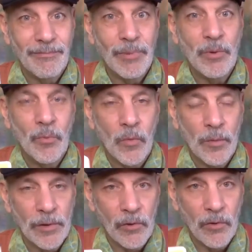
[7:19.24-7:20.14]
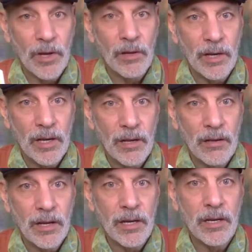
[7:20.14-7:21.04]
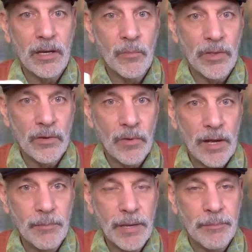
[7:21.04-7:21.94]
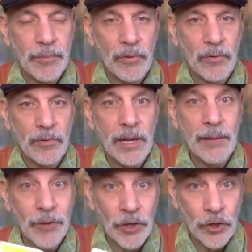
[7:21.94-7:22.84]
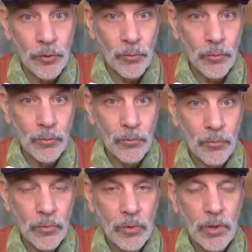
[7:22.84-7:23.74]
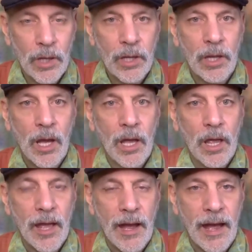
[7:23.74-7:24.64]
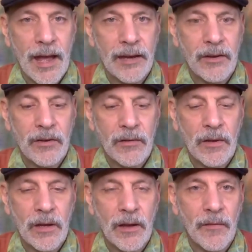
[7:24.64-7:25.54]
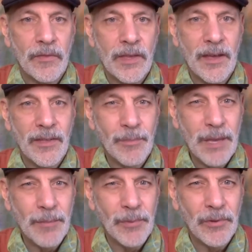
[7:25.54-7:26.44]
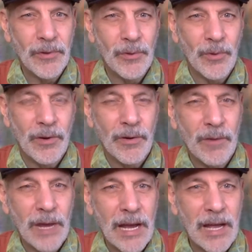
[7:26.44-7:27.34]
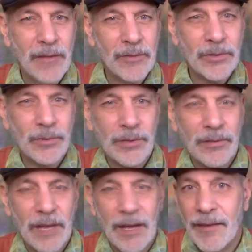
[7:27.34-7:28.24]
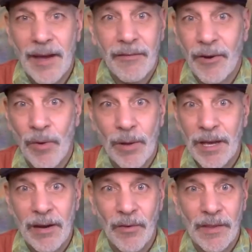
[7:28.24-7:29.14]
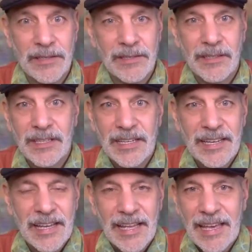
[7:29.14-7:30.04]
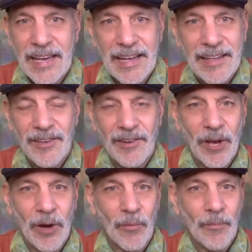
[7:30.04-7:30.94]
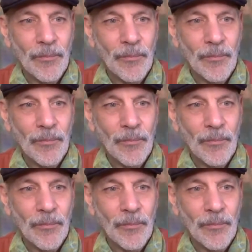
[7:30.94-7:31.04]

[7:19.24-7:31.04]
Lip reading: Be warm and loyal and kind with the right people, namely you, and the other people who are around, who are, I don't know why I'm getting all this. You know,